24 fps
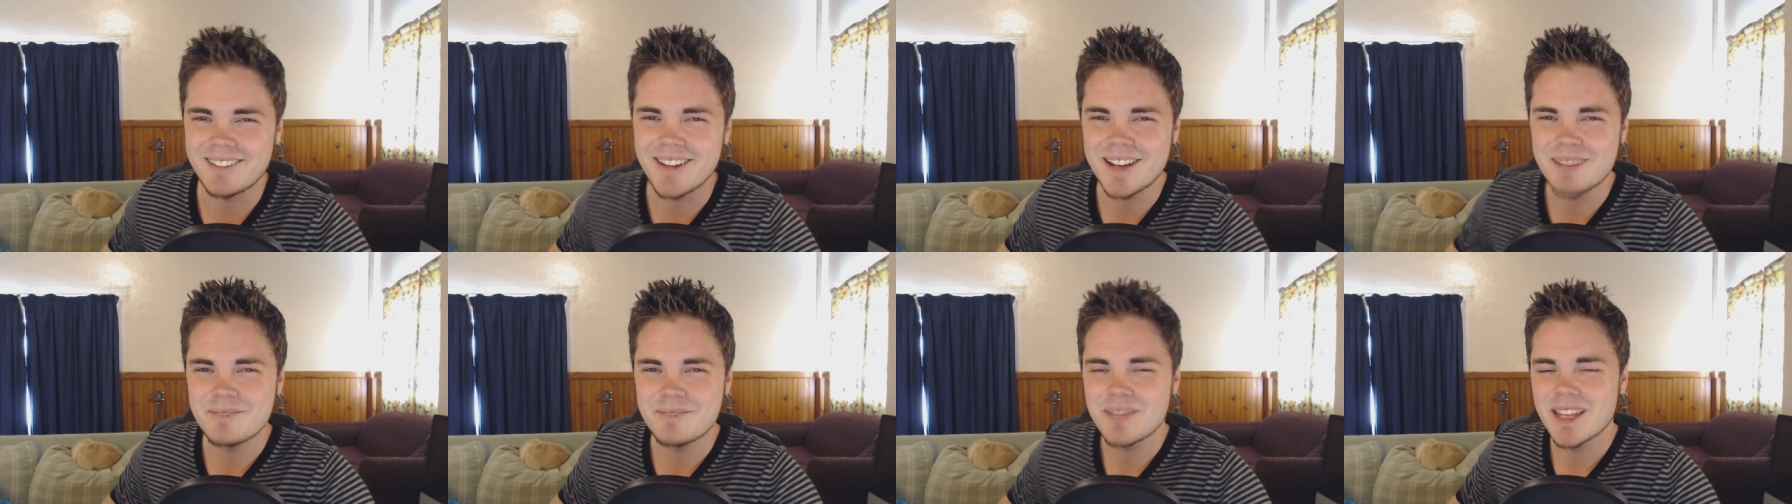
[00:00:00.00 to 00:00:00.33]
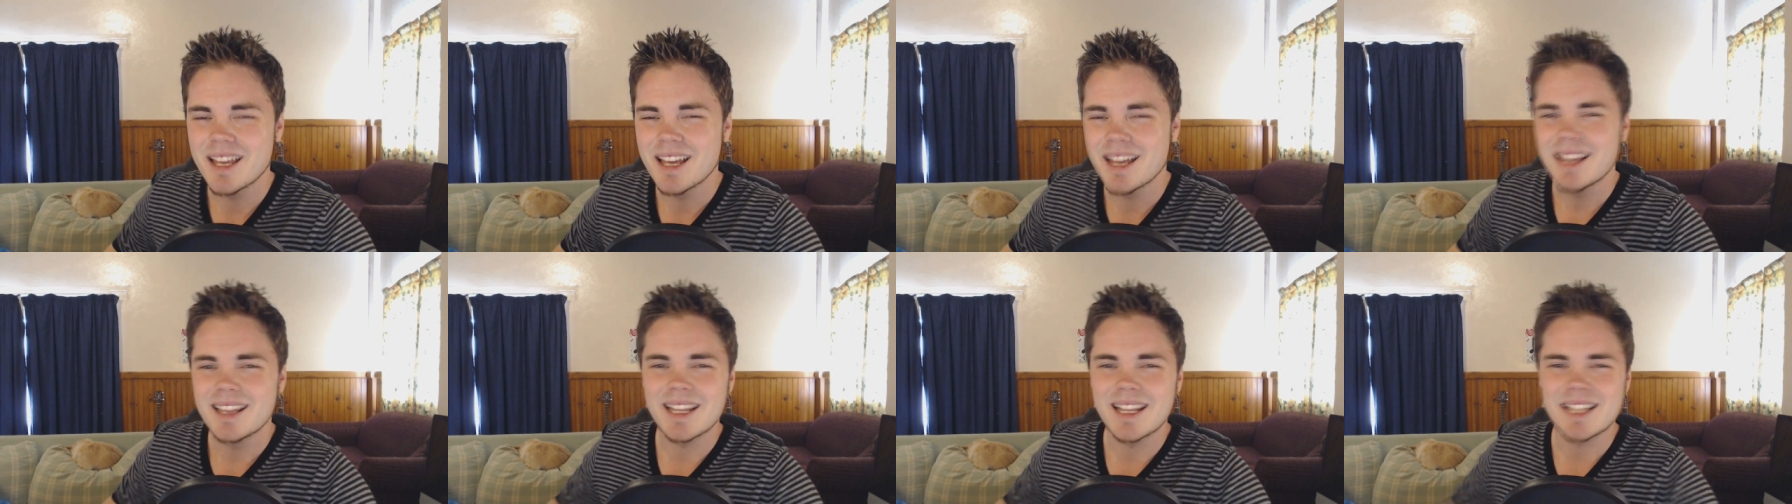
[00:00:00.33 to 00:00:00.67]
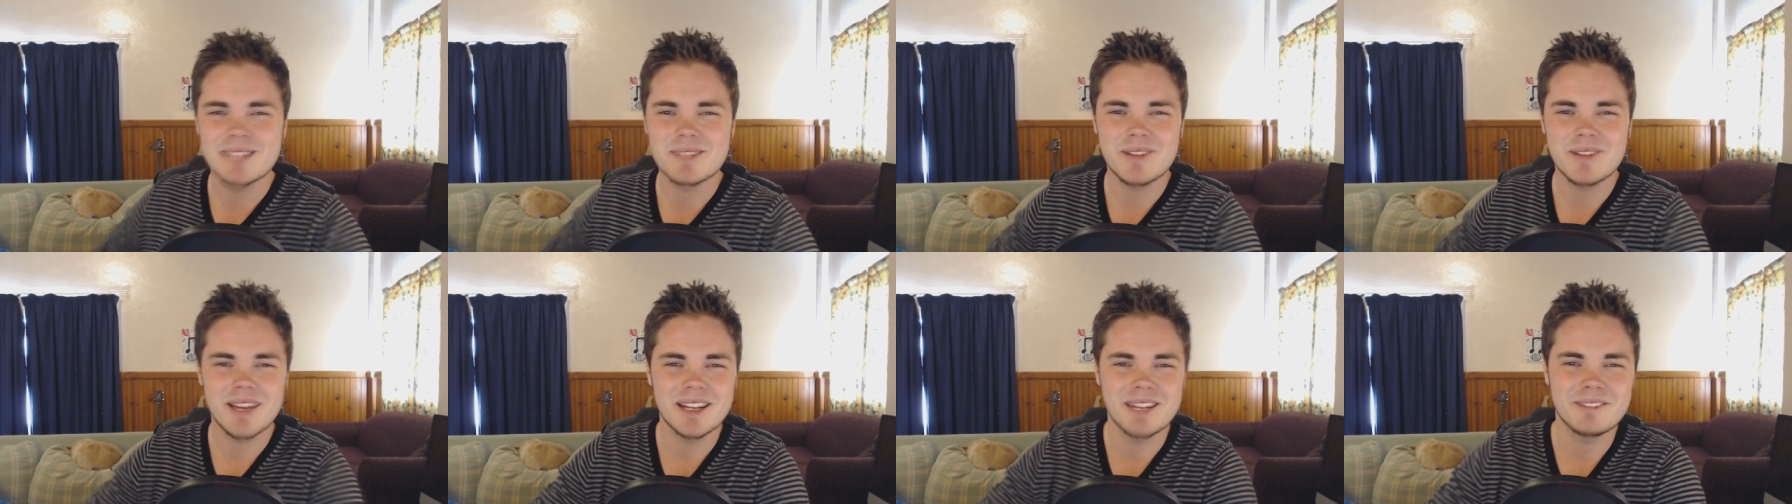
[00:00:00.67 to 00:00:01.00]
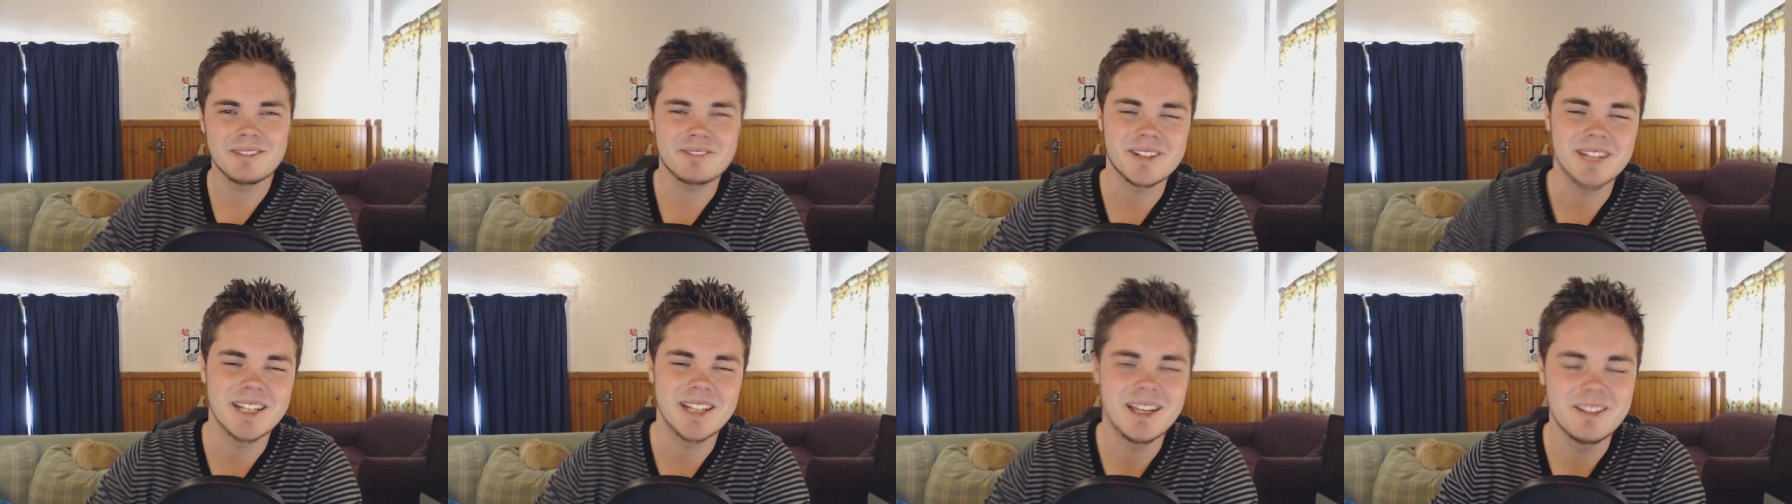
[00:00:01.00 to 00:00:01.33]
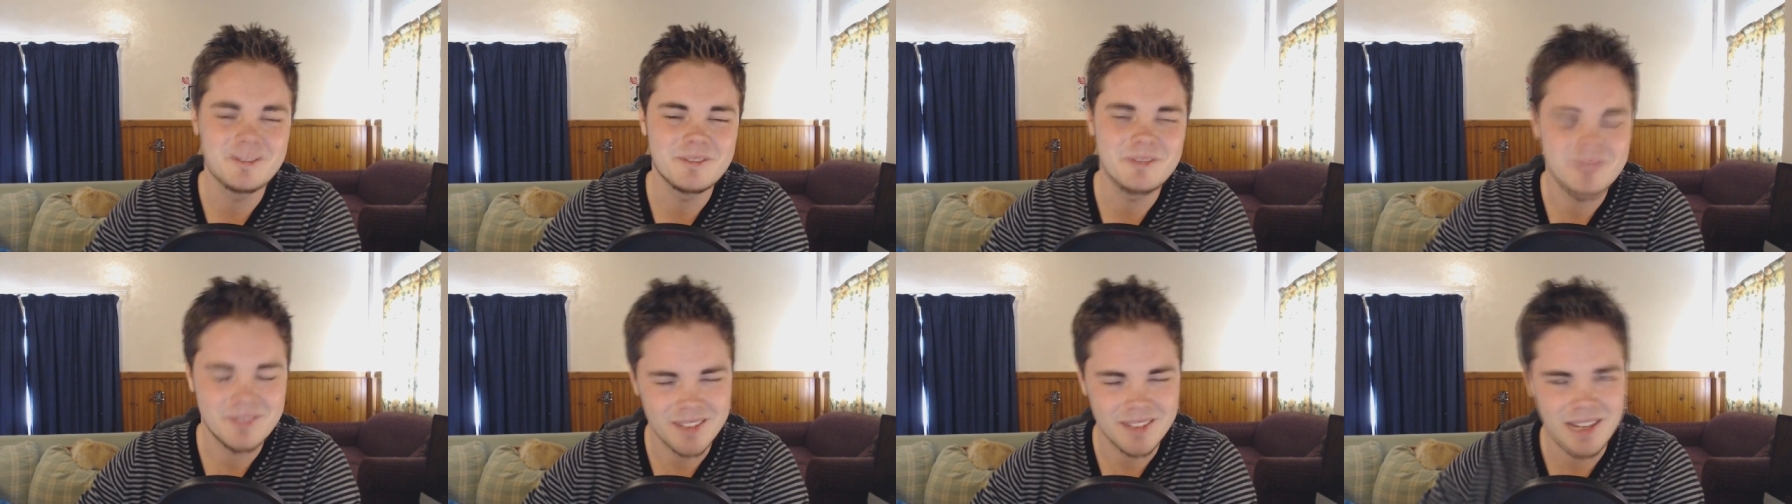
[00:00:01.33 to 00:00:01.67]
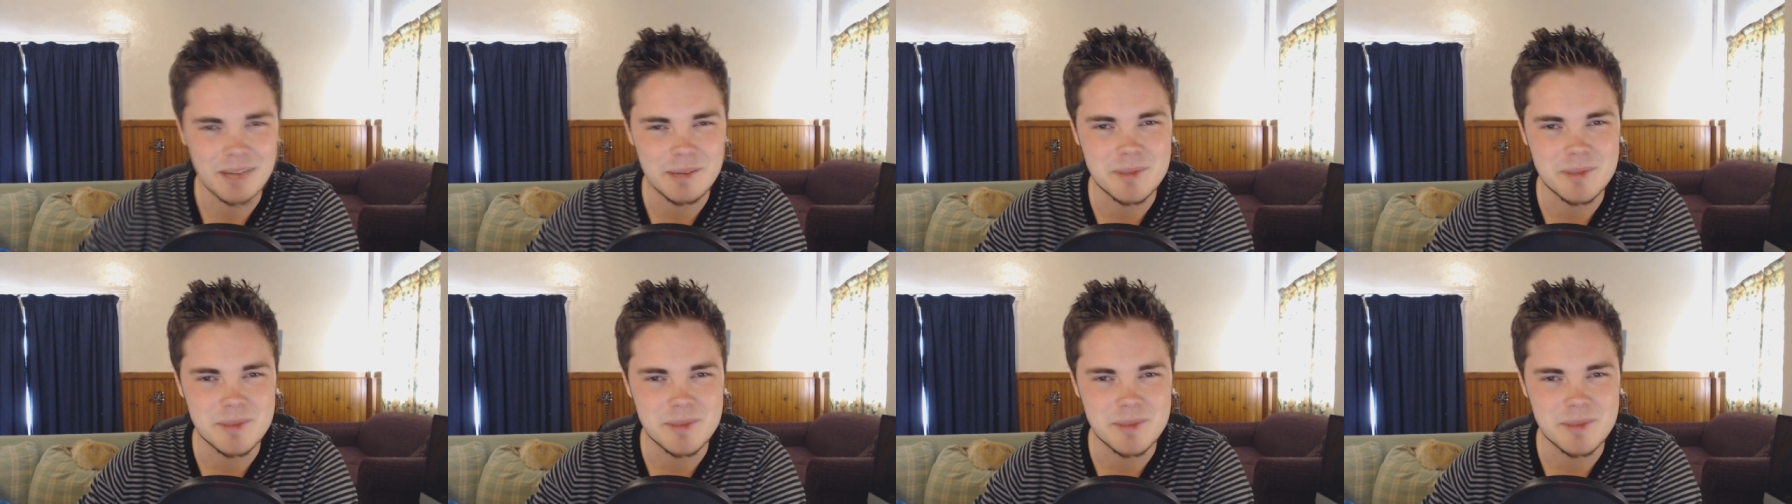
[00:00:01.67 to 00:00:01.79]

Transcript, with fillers: anyway, that's about it for now.